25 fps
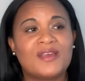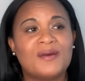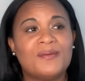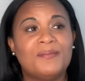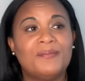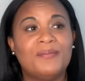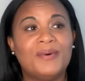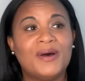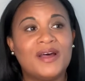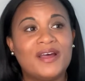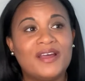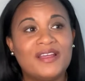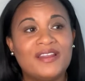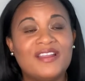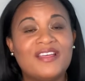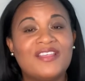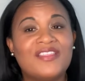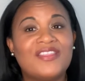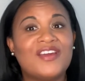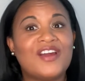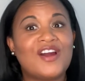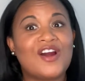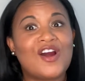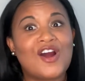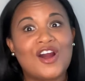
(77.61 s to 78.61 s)
But
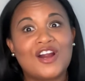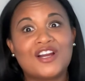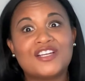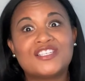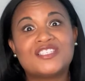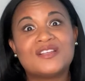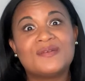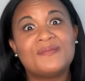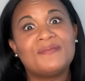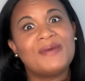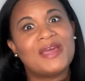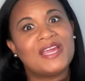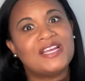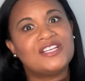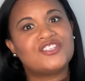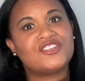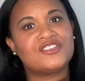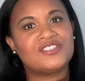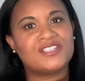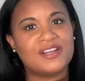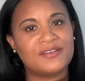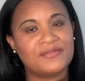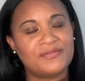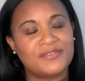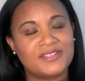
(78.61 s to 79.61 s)
there are some major
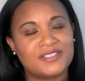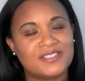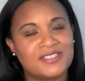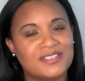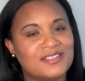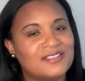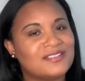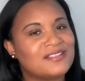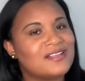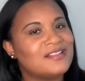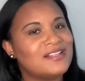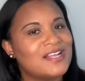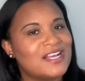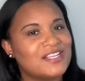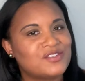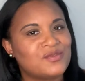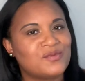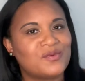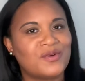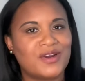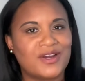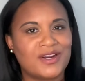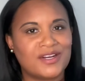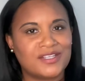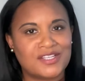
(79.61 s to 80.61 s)
differences, and that's what
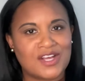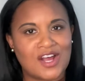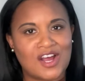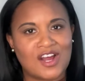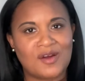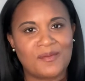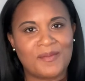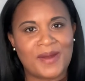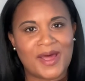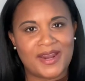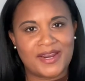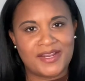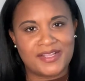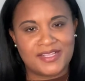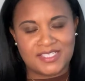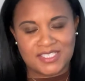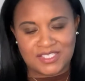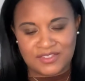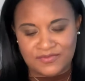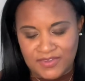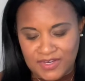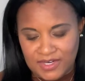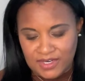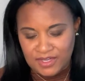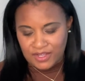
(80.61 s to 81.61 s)
we're going to talk about in this
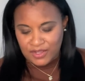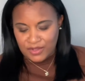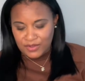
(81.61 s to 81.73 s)
video.